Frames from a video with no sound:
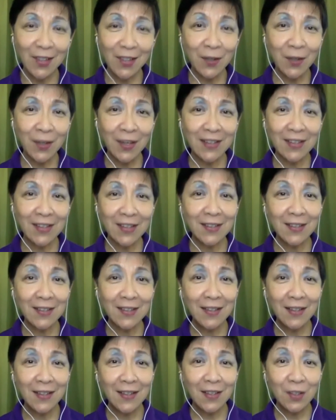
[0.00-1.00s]
you can
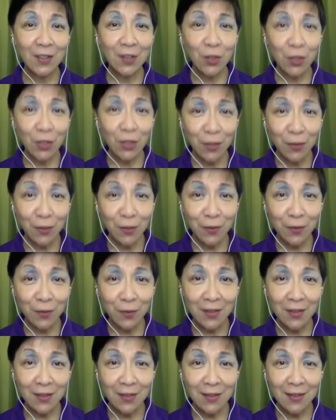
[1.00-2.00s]

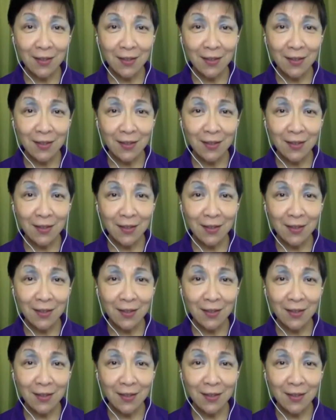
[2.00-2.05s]
shift